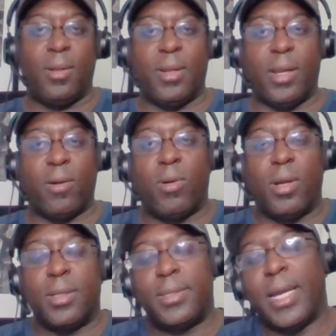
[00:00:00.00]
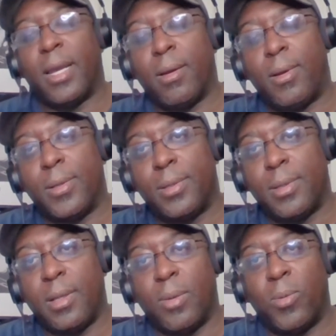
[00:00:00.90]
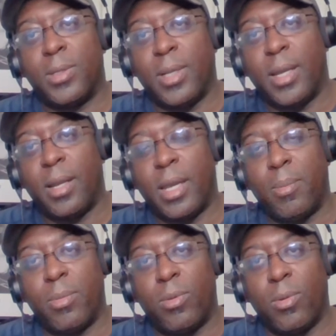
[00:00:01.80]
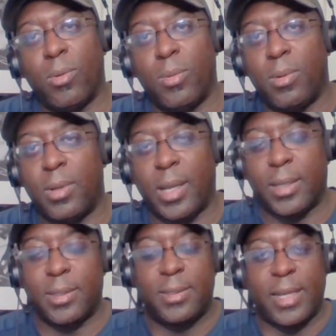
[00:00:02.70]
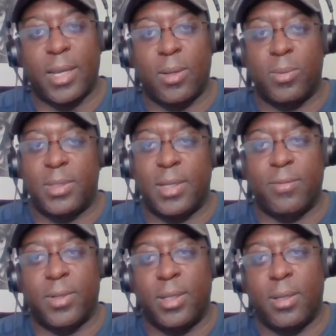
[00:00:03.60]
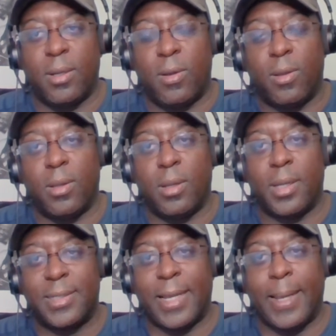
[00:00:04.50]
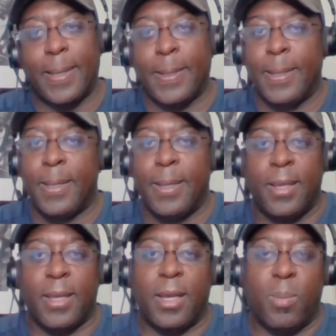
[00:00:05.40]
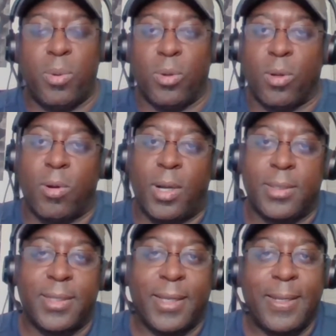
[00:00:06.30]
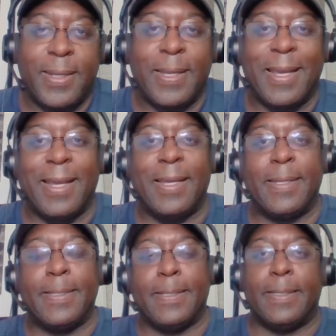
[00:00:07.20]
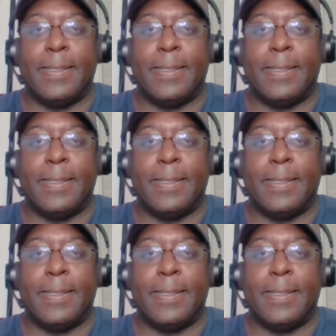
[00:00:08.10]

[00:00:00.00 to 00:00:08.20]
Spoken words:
later on, Saka also once again came through. Like I said, Saka was definitely on the attack, pulled across in, and